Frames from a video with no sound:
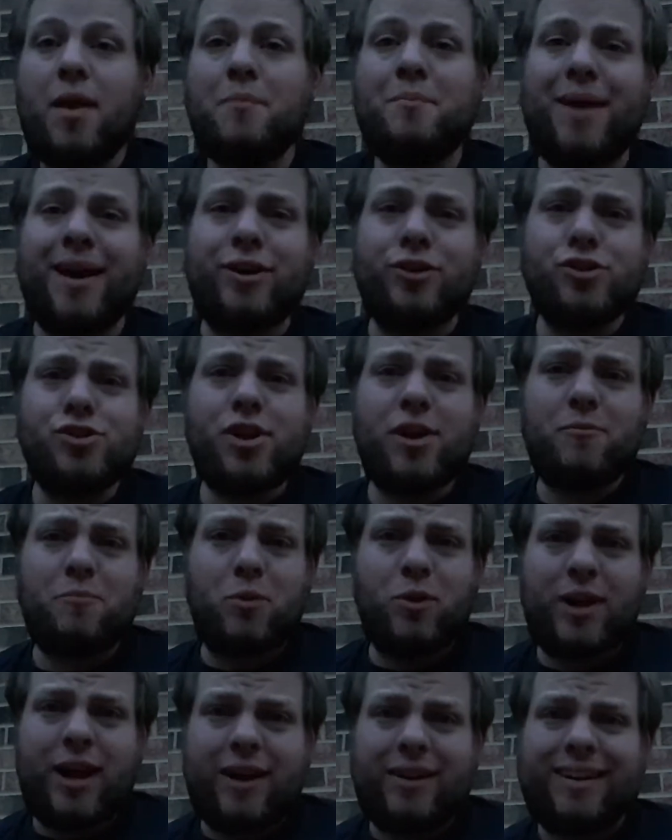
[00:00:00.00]
Microsoft
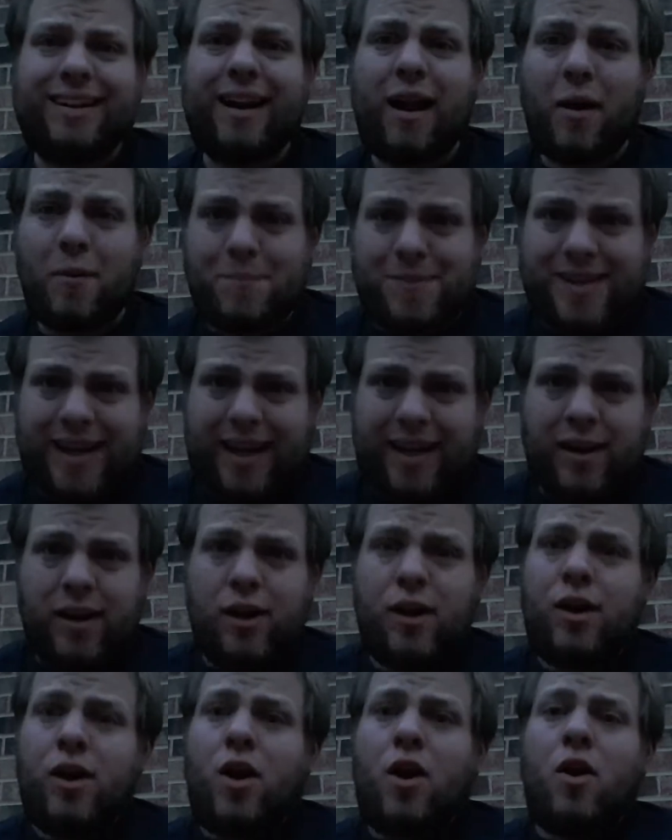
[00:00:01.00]
put out an update.
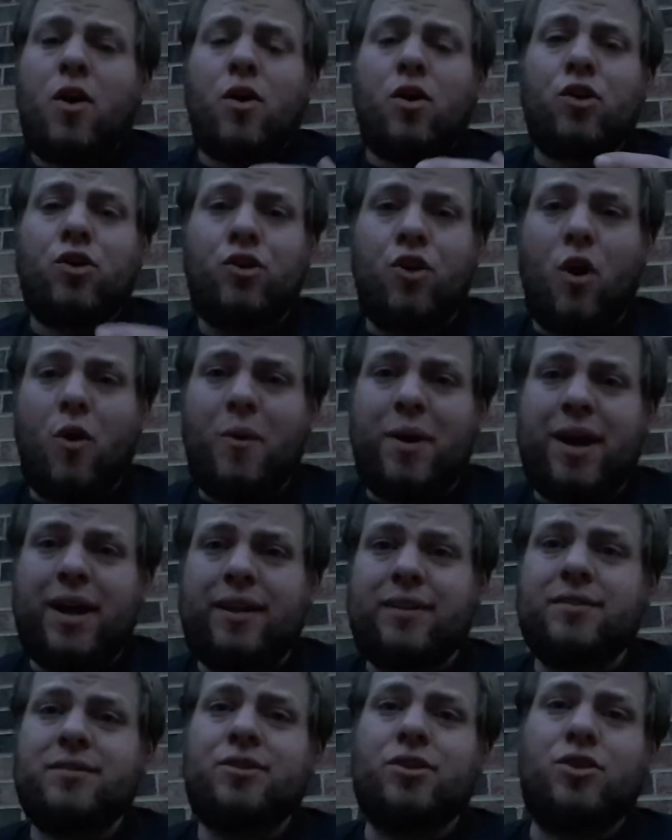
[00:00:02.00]
Go
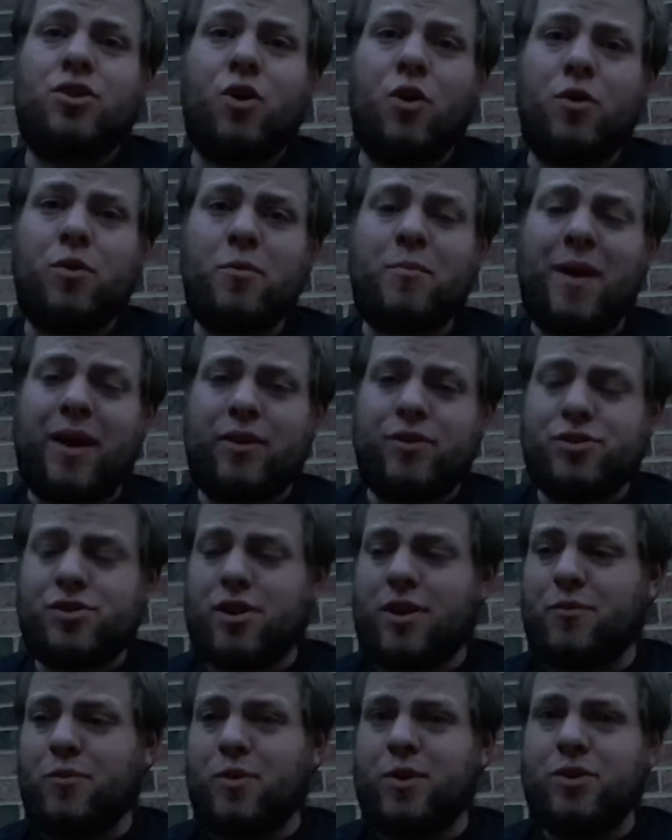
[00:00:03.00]
to
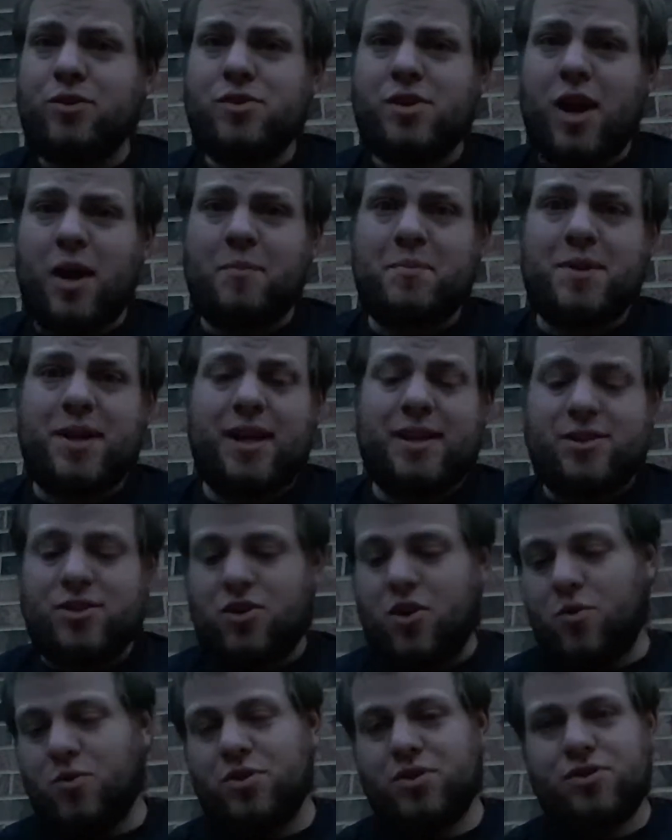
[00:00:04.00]
Microsoft Windows Updates,
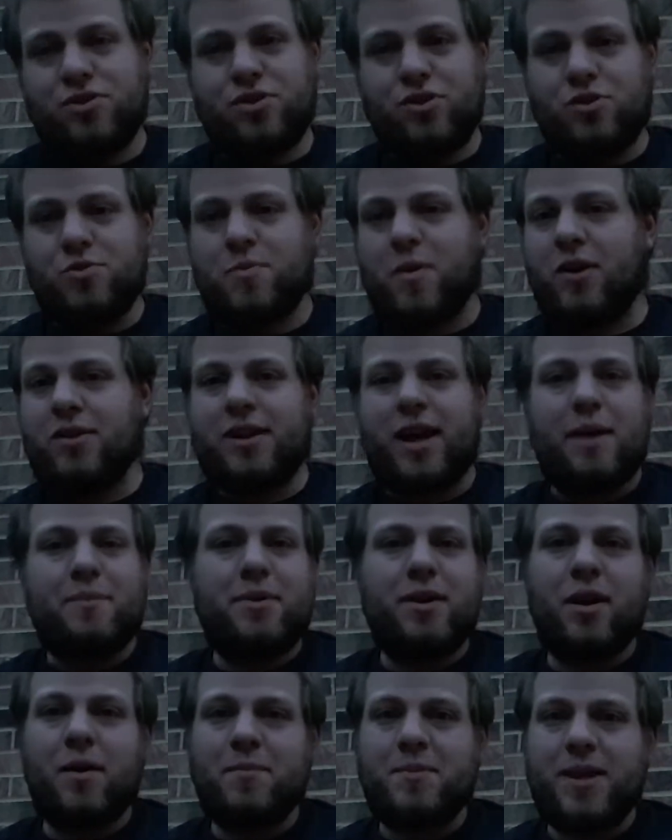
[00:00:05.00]
go to the search bar, type
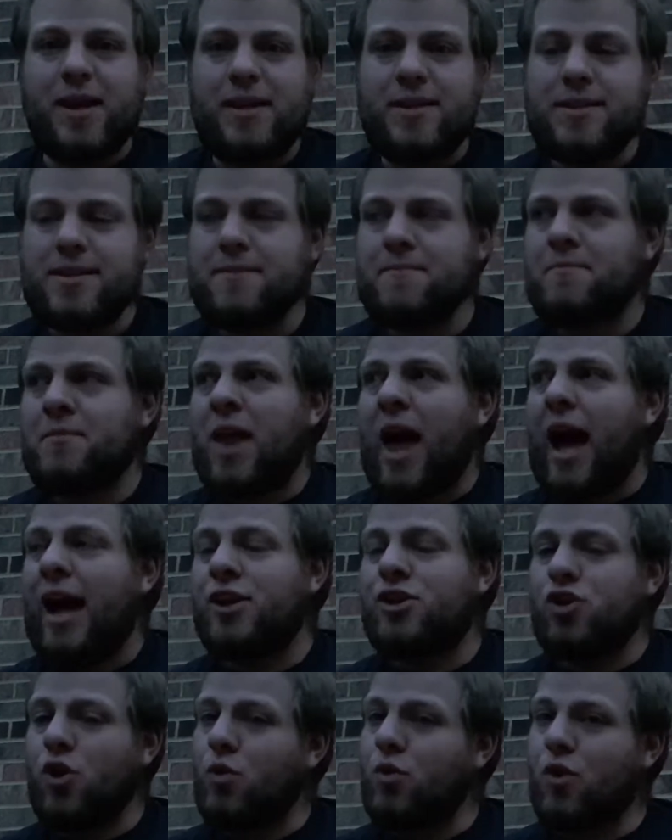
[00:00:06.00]
in updates. I
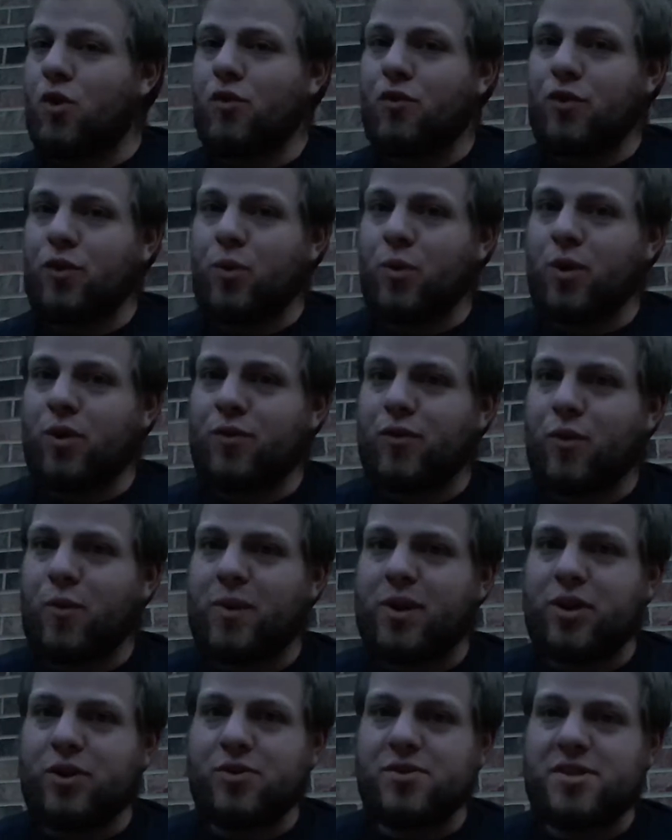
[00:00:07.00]
don't know if it'll work for
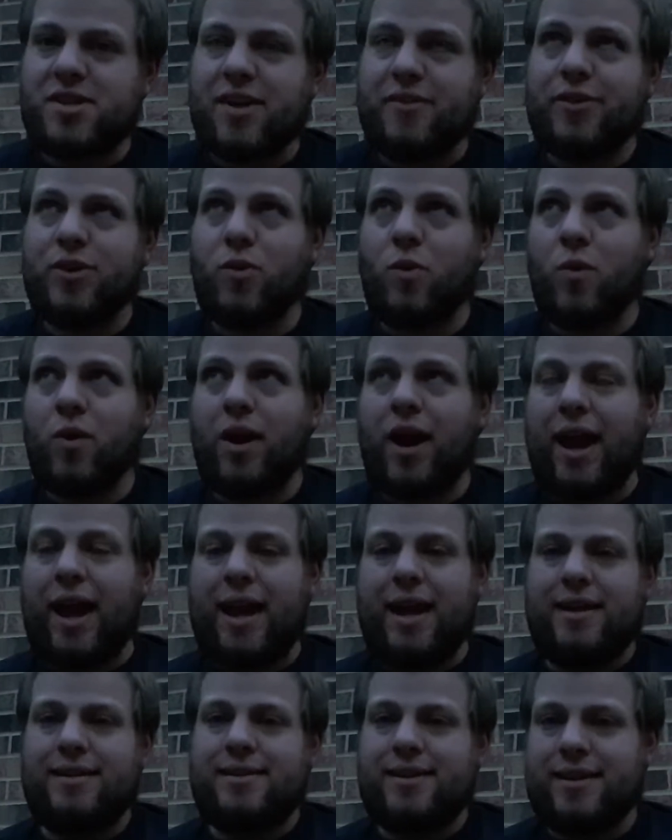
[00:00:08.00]
Windows 7 or
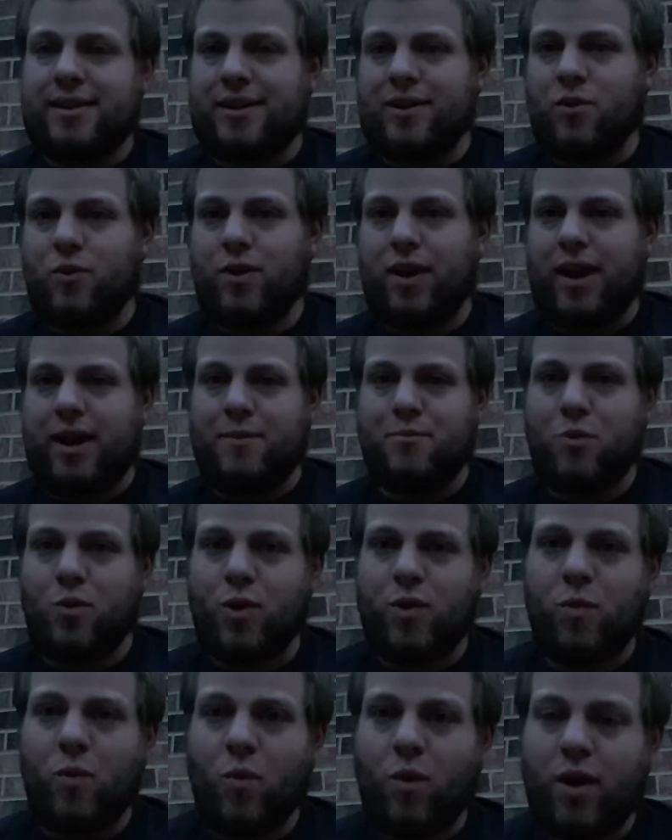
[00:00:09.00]
8 or
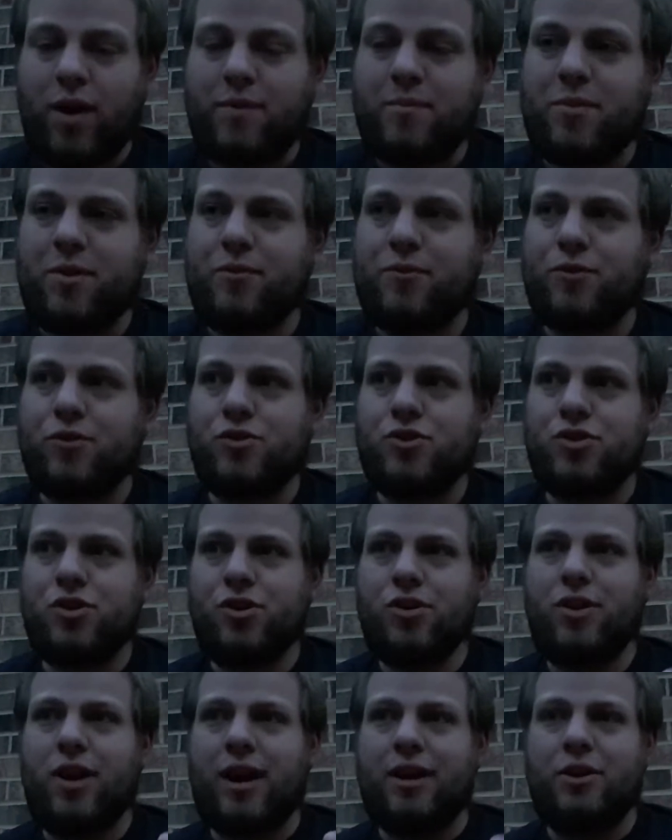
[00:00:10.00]
8.1, but for
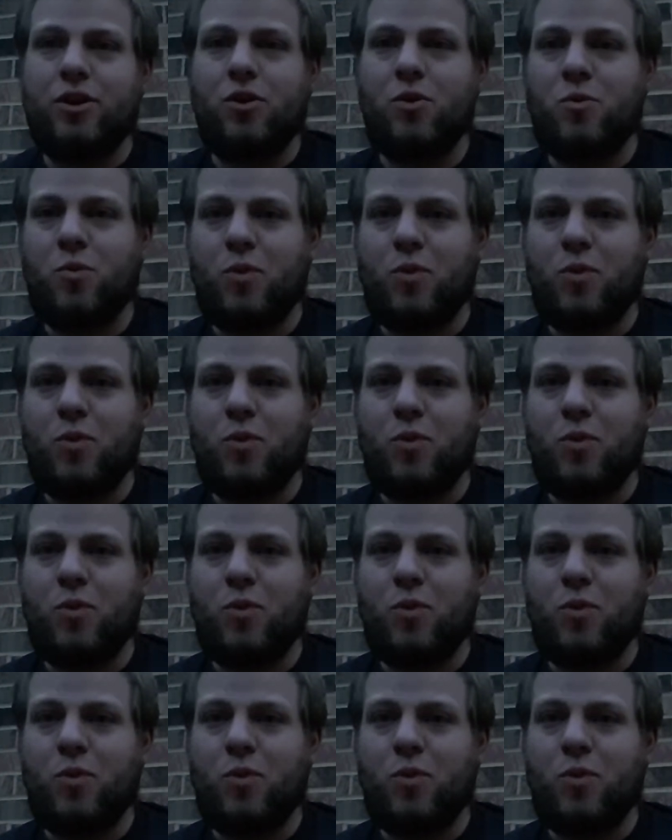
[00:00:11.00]
sure I know